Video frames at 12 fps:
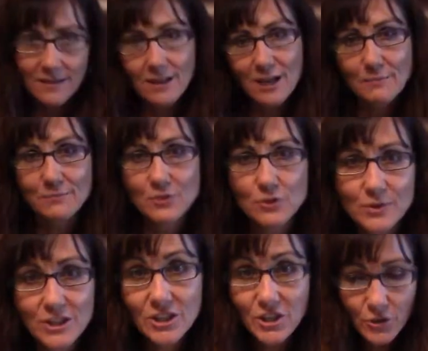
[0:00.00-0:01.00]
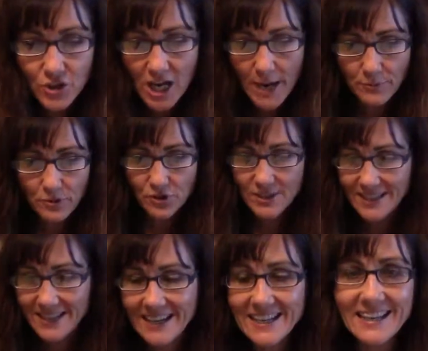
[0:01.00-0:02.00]
I'm doing 2 chapters
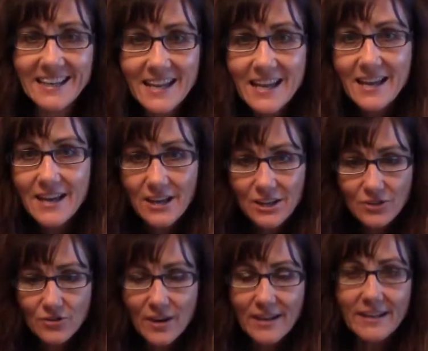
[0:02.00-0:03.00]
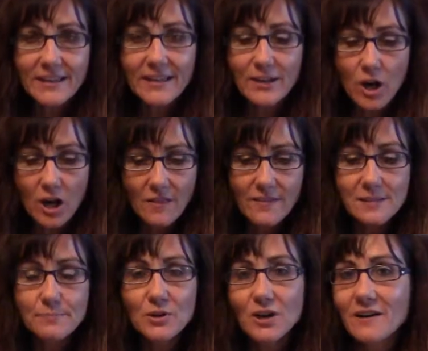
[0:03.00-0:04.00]
tonight. Try to get all this
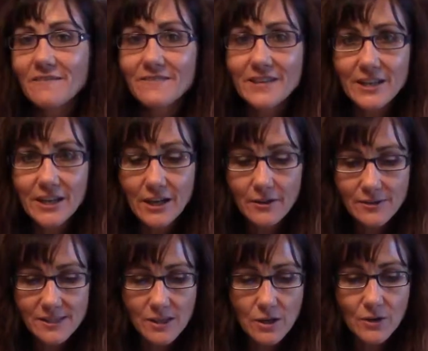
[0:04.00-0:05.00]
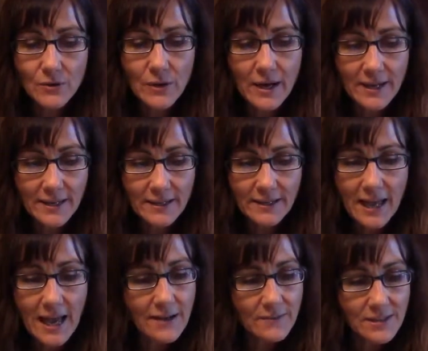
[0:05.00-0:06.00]
book on video so I can
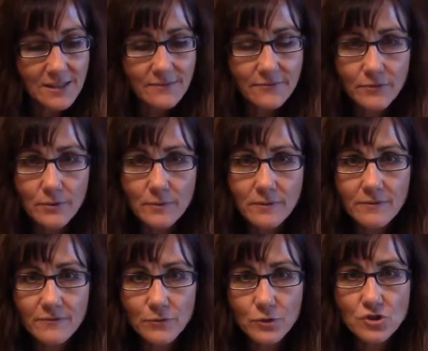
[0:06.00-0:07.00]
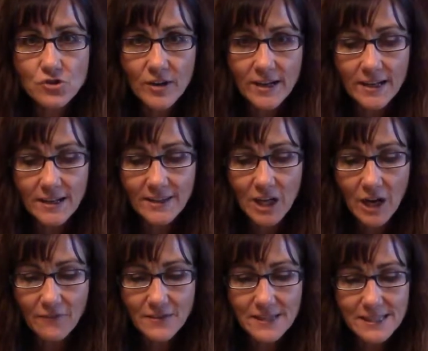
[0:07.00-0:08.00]
have it for full training in the
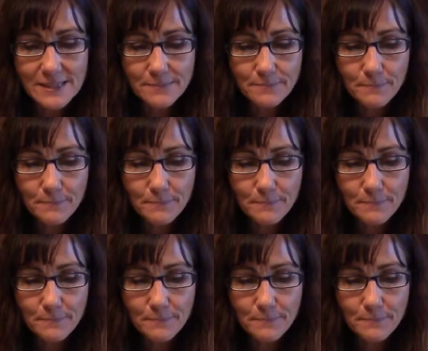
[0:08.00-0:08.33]
office.